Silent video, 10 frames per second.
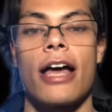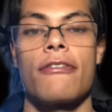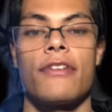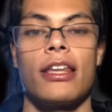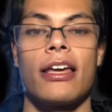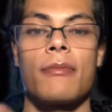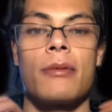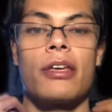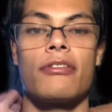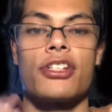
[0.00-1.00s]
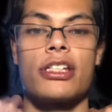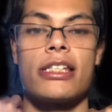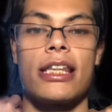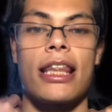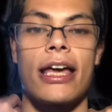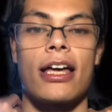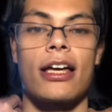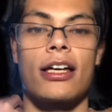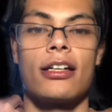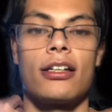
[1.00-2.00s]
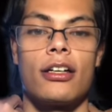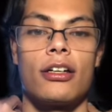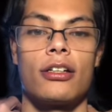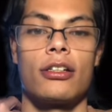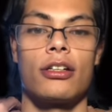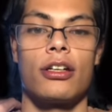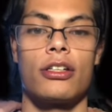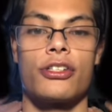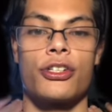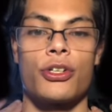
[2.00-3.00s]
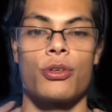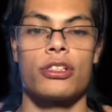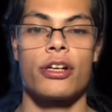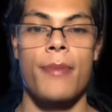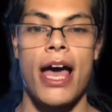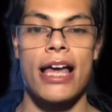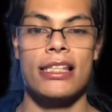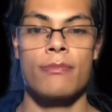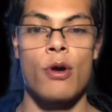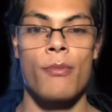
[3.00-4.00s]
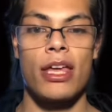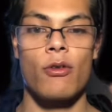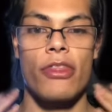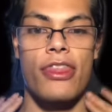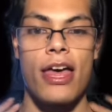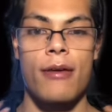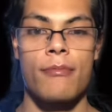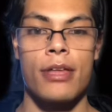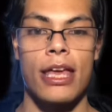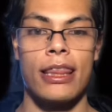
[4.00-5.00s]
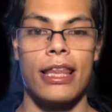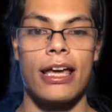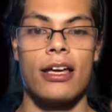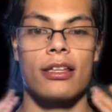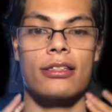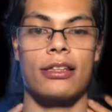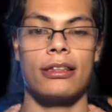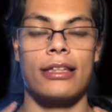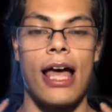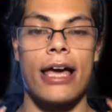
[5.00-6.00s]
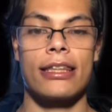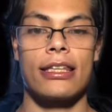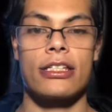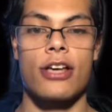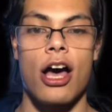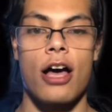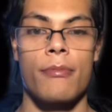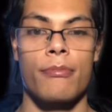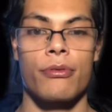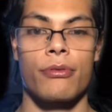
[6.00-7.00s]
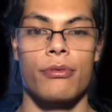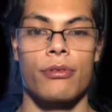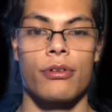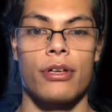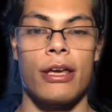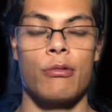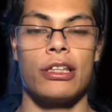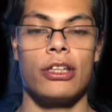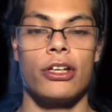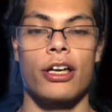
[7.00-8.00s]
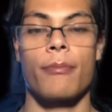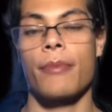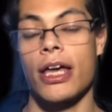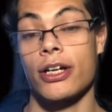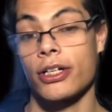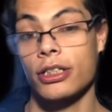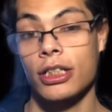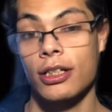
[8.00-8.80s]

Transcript: I feel like maybe if she did like a shoulder pads moment with them and like line the top, it would look better.